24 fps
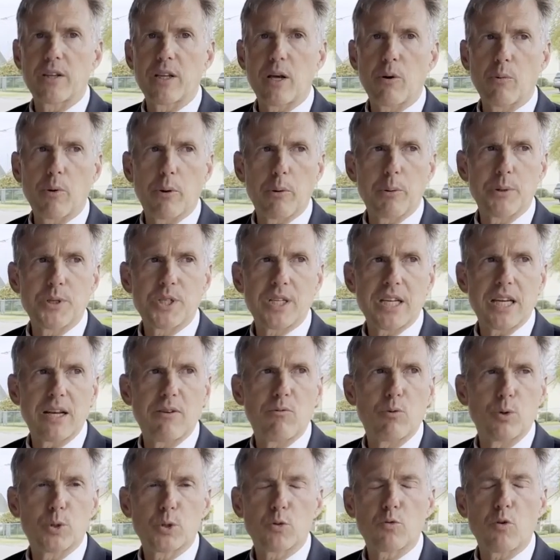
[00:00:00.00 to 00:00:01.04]
that we
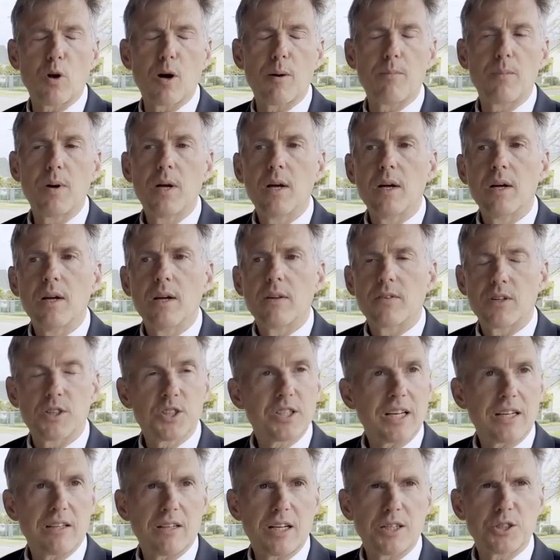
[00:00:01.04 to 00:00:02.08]
received was from the
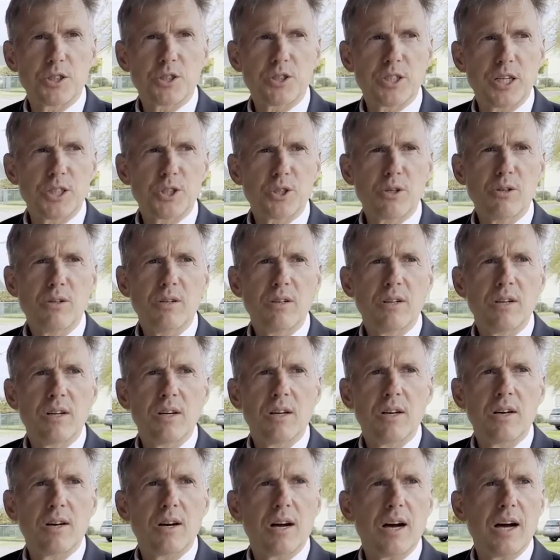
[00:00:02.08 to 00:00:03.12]
state legislature.
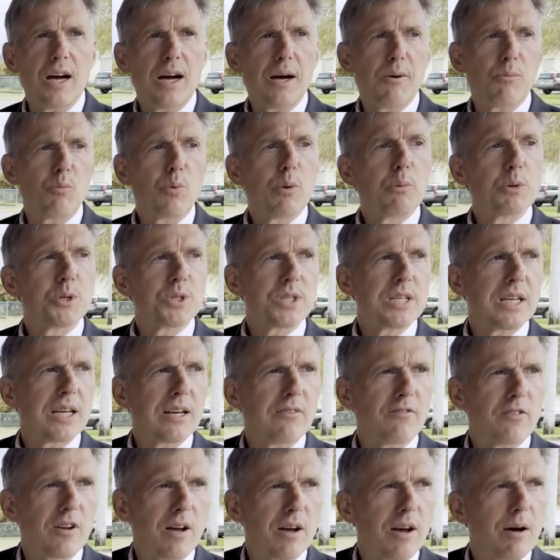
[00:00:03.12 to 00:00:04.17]
Um, we
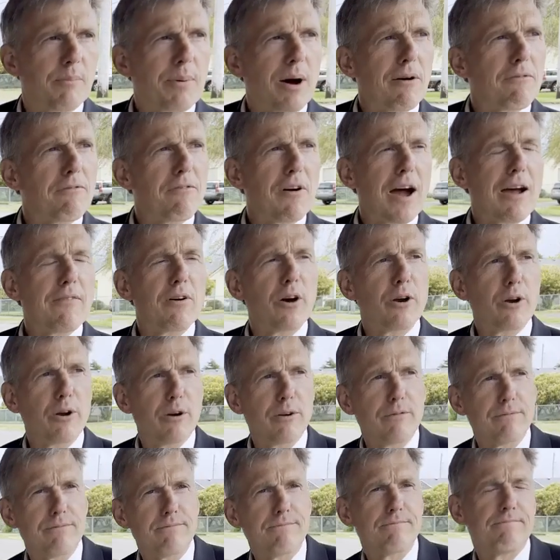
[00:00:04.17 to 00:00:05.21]
received about
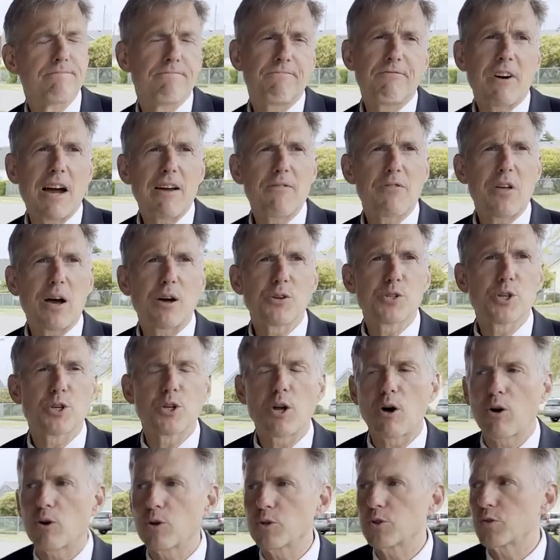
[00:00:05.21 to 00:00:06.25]

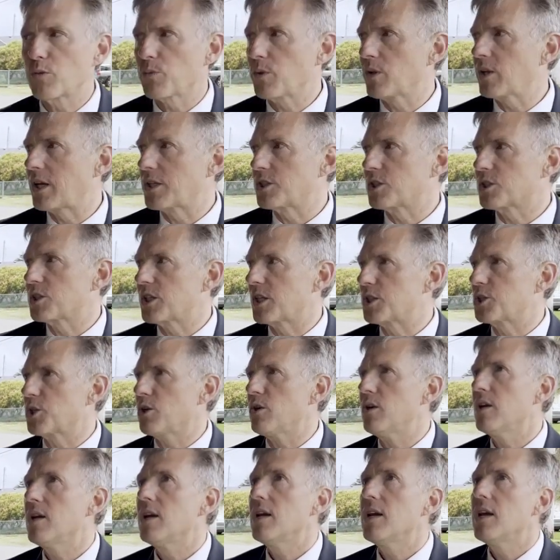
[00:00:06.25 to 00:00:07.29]
$505,000 from the
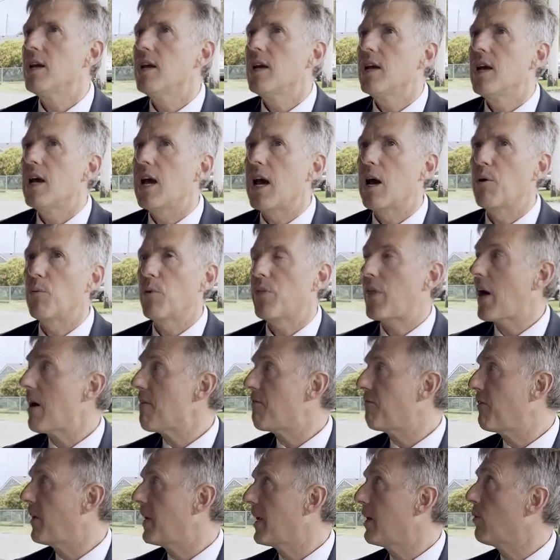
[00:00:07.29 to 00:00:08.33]
legislature. And with
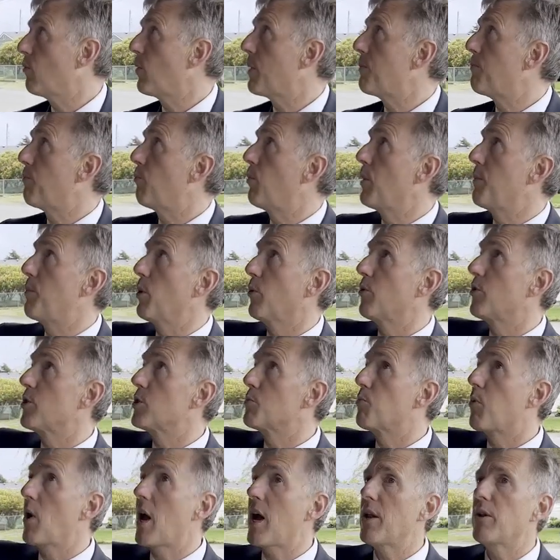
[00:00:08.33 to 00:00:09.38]
that funding, we, we built this
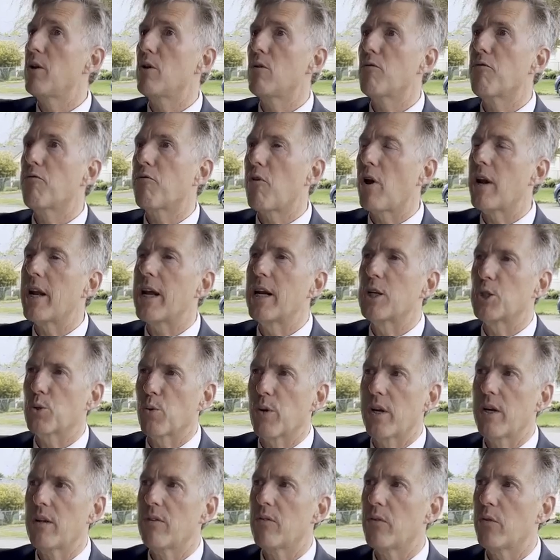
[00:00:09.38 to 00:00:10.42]
brand new front
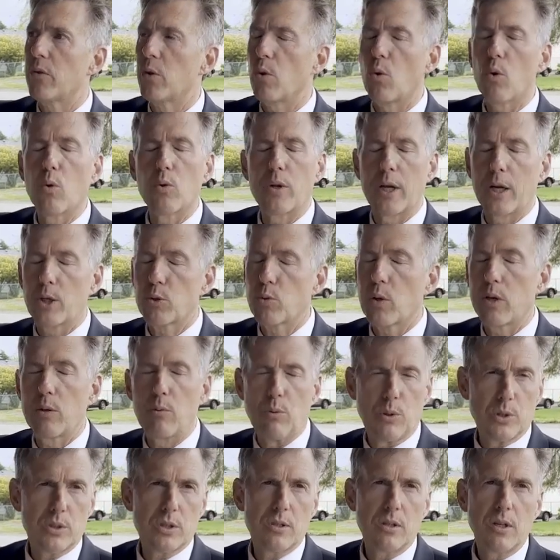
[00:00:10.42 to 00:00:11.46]
entry. The old entry
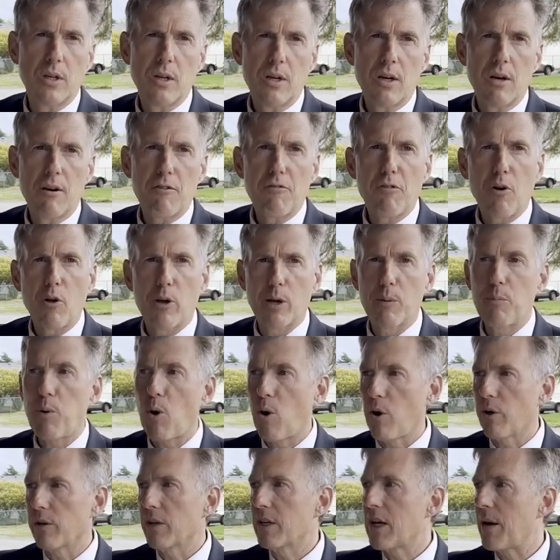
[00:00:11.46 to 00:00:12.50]
was falling
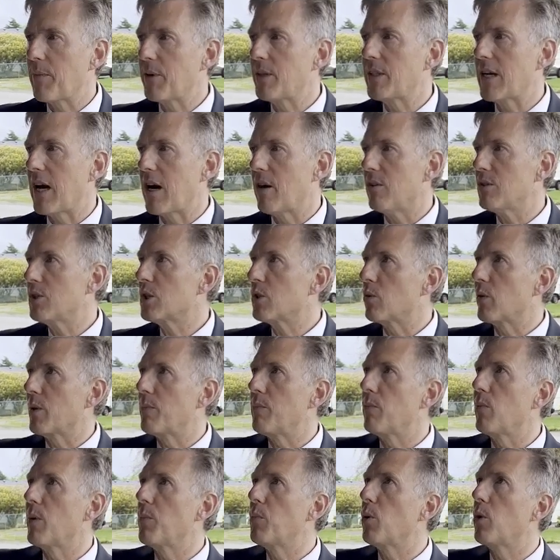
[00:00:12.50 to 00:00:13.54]
apart and coming down. So we
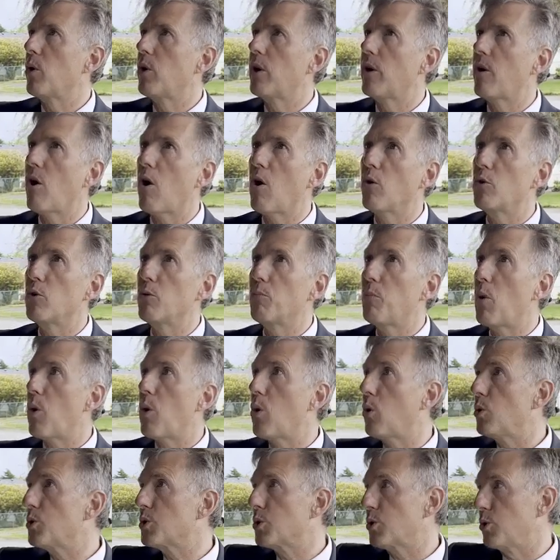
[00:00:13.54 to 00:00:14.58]
put in an all new
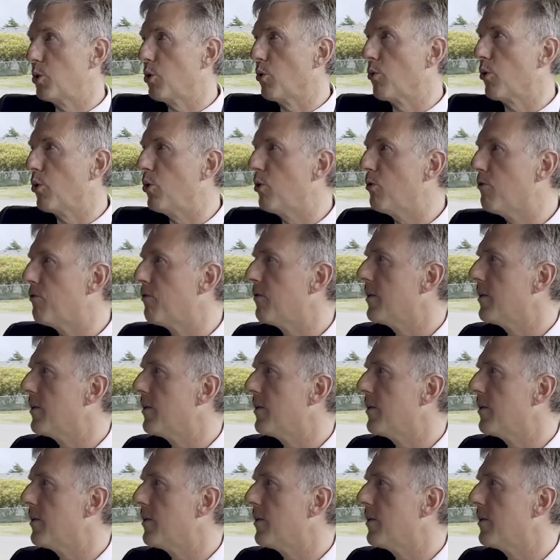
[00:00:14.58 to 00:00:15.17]
post, new roof,